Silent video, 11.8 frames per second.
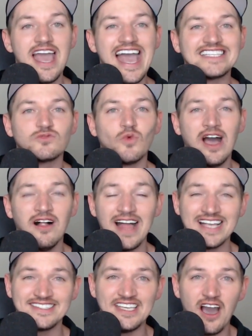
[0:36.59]
as well
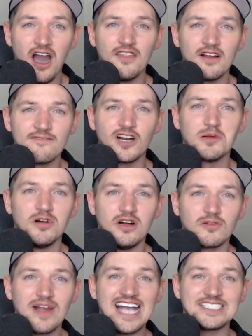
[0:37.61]
as the other verbal
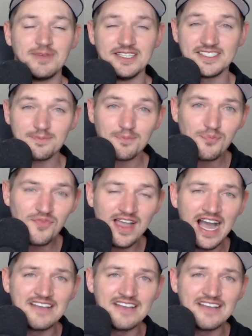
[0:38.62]
harassments I've